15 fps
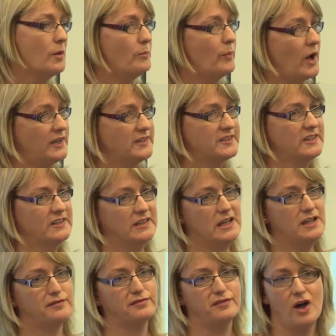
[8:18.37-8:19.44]
But
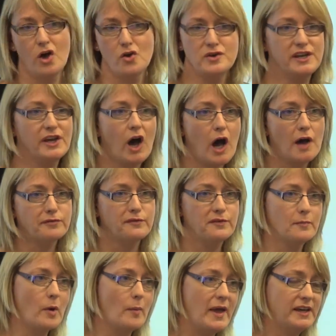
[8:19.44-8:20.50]
if only half of
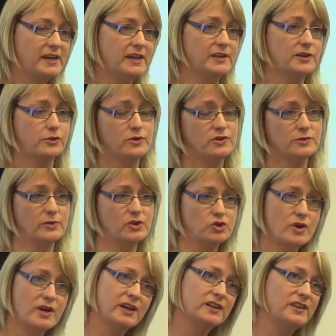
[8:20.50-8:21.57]
them are making it through to matric,